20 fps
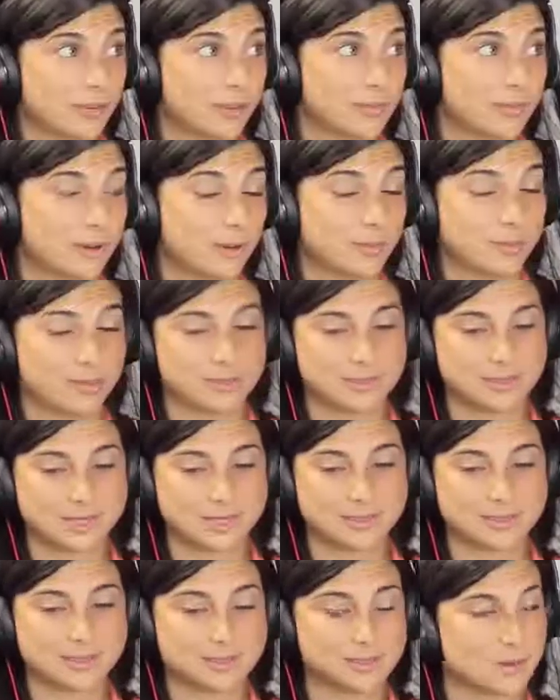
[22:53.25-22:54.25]
our farmers,
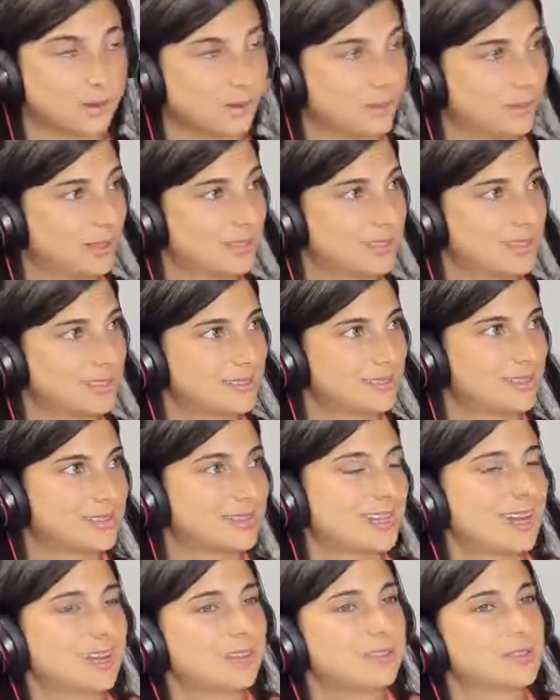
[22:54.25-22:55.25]
and so it's
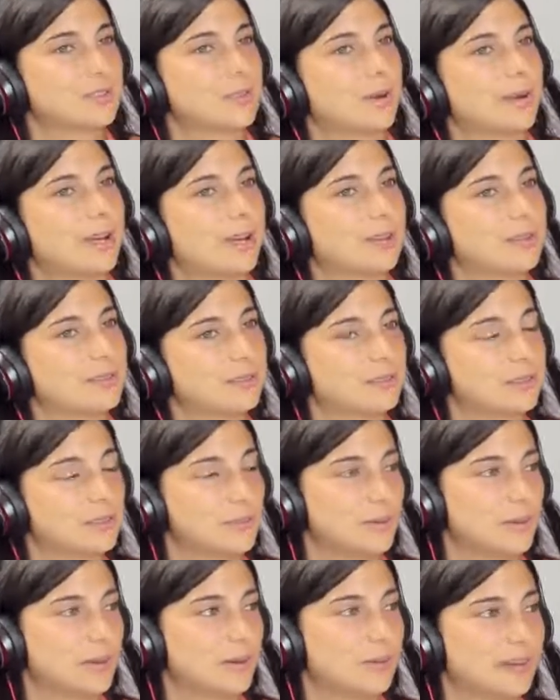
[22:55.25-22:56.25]
kind of spread out
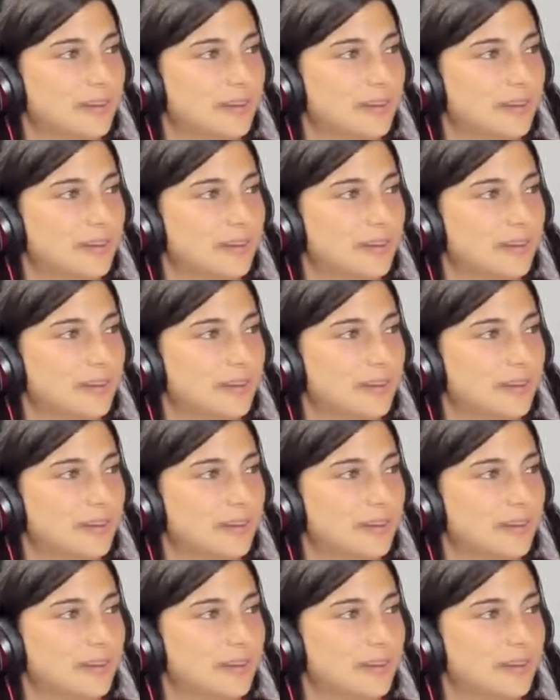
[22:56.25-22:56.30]
to them,